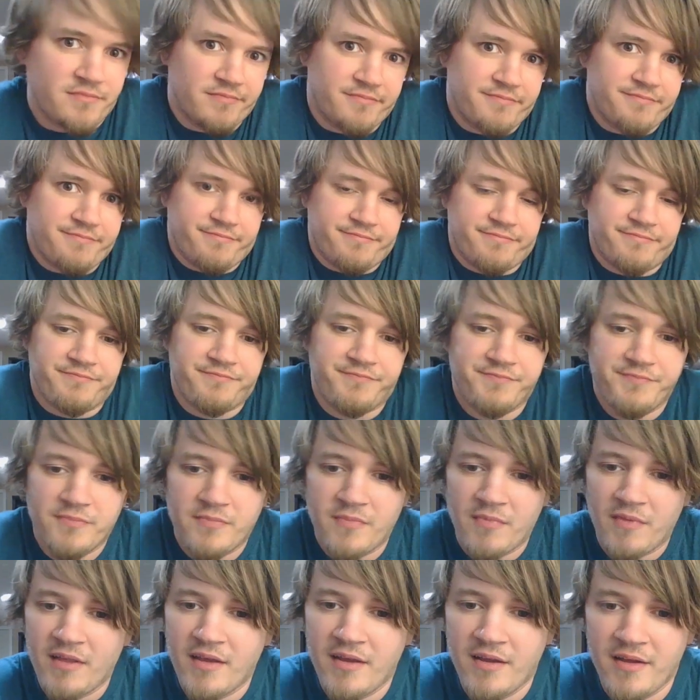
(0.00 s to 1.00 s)

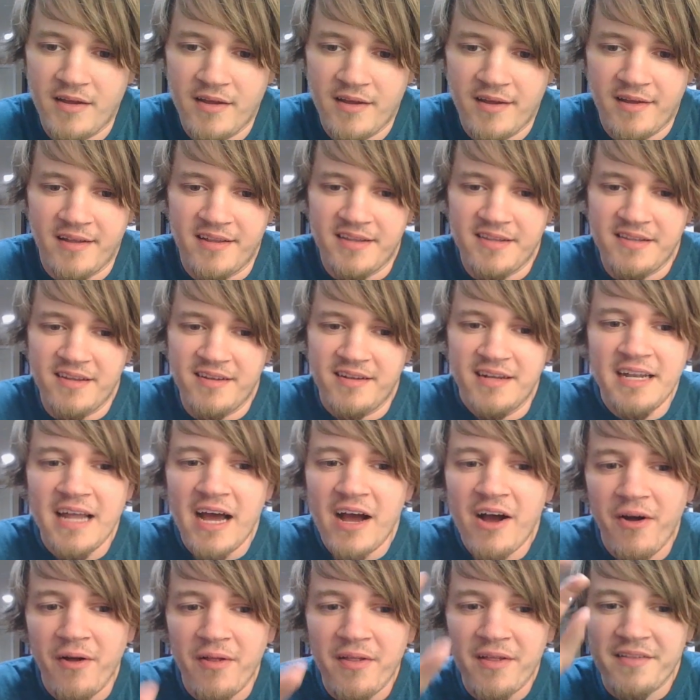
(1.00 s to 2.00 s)

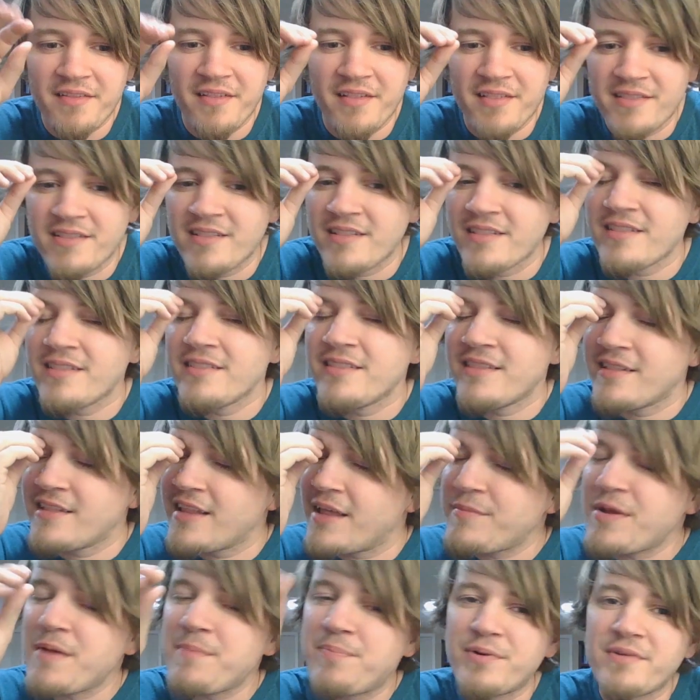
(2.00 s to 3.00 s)
Now,
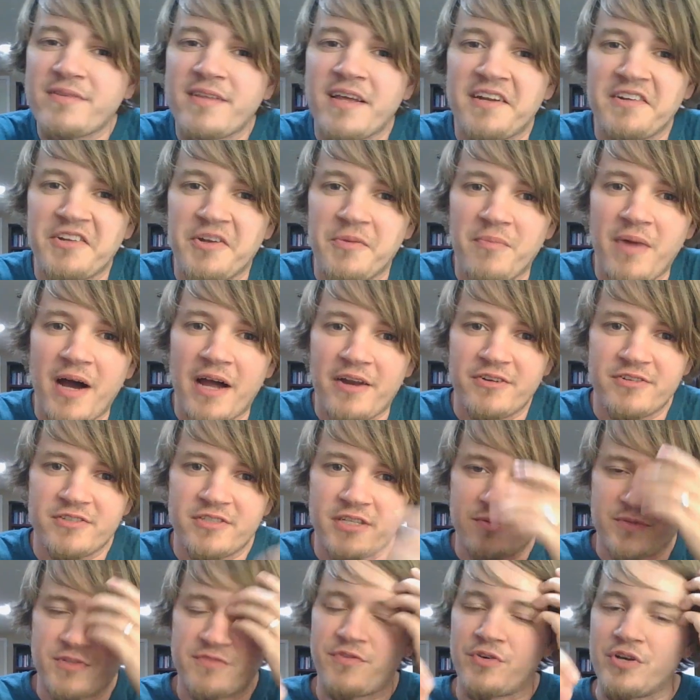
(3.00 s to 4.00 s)
let me put that into modern
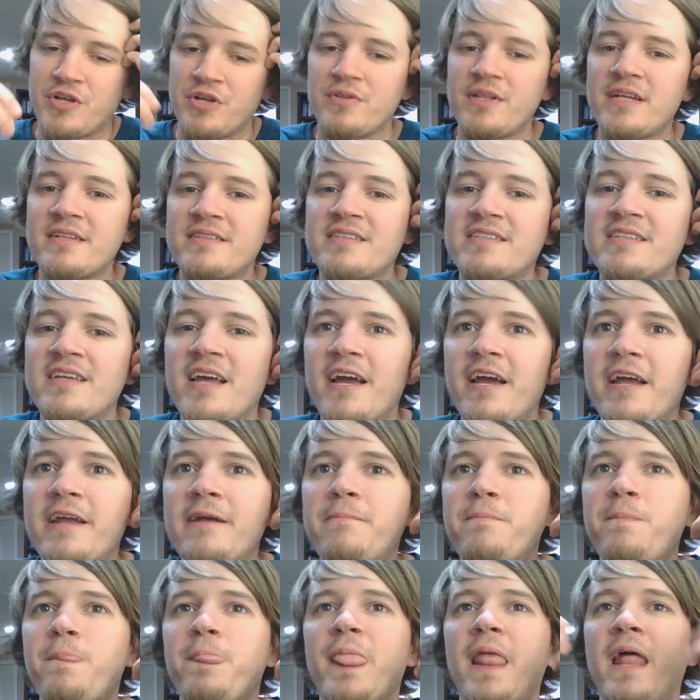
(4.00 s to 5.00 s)
terms for you. Let's
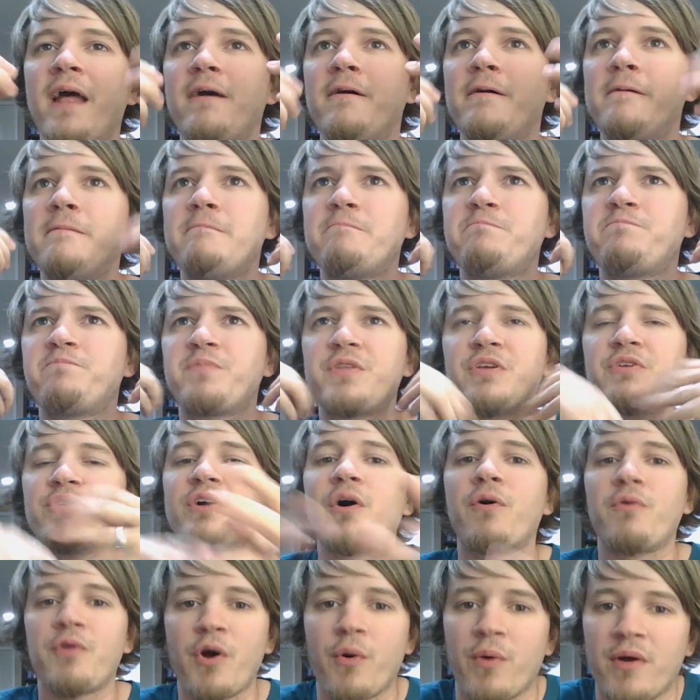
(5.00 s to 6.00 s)
say you
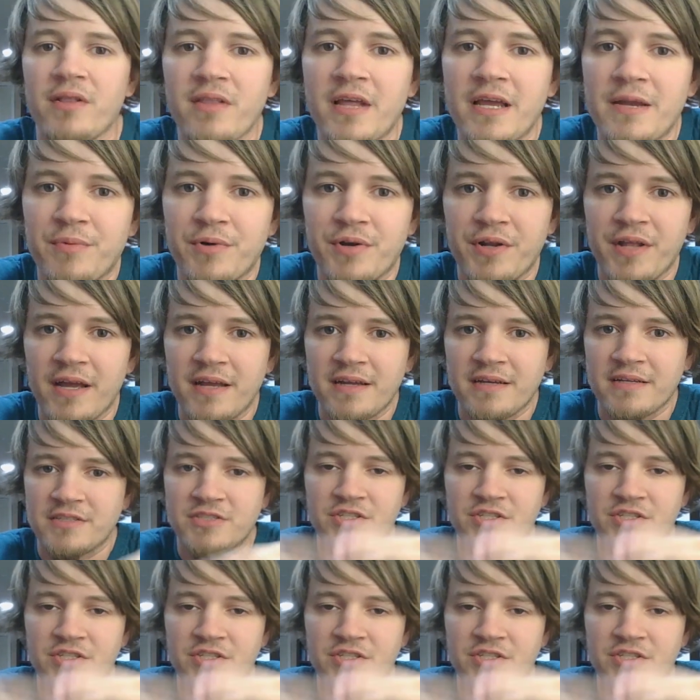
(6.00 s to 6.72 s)
don't know what Labor Day